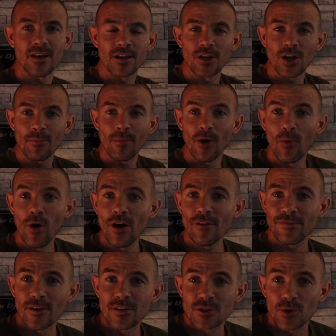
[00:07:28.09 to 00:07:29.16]
You know, my
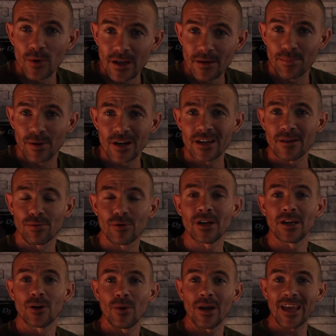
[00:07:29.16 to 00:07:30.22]
workflow's quick, pretty,
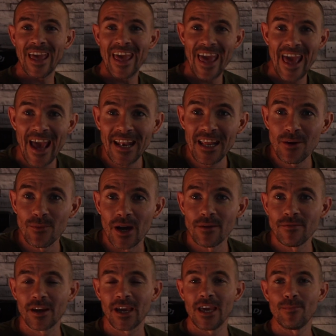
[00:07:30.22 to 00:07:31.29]
pretty quick anyway
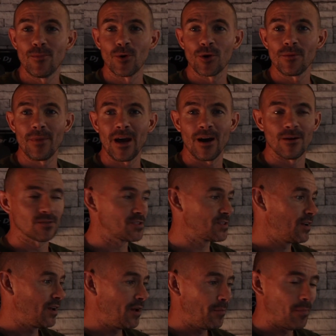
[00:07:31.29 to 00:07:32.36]
with a keyboard and mouse,
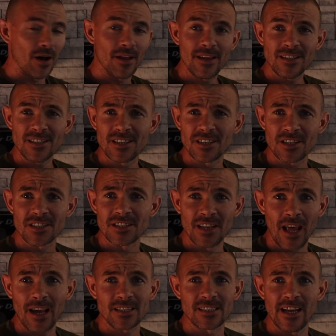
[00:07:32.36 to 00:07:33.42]
but this is just
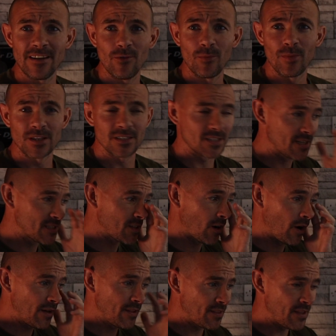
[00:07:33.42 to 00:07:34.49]
next level business.
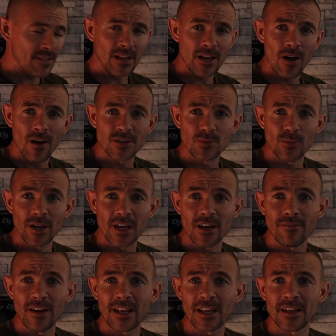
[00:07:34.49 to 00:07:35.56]
I In the last week,
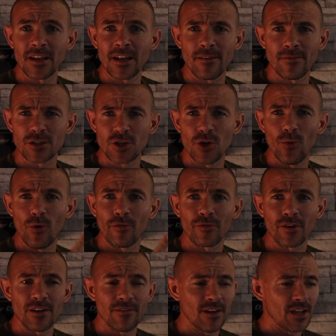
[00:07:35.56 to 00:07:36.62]
I've edited another two or
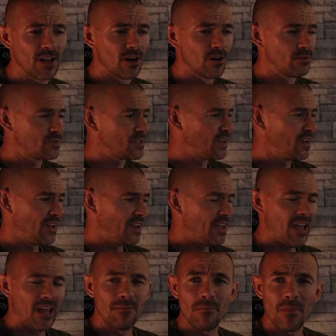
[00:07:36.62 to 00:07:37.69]
three videos
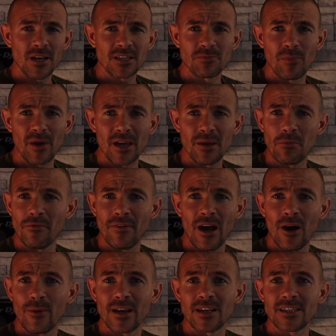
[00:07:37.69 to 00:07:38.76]
in must be,
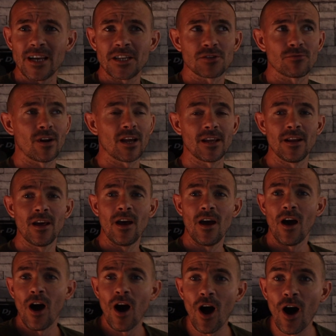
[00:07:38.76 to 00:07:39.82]
without exaggerating,
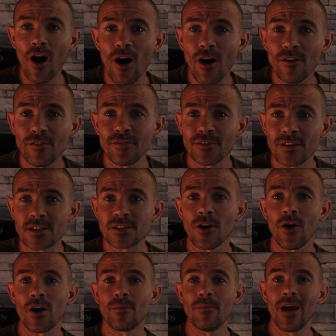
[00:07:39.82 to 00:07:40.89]
half the
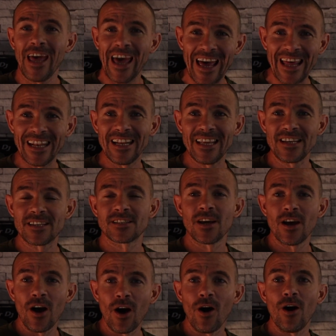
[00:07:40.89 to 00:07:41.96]
time, at least
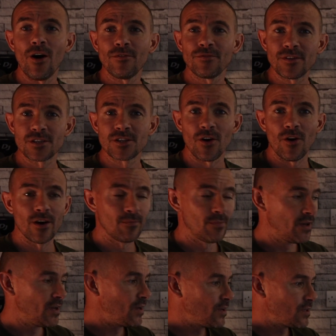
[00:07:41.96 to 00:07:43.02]
half the time.
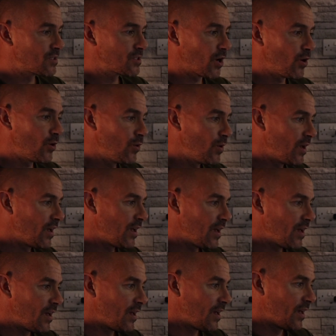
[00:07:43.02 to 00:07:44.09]
So
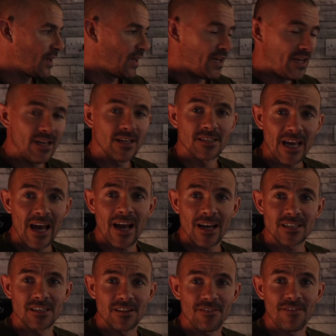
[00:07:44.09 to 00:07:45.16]
is
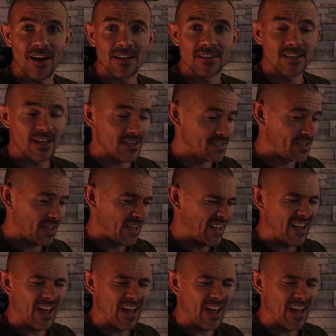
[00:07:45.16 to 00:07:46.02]
actually fantastic.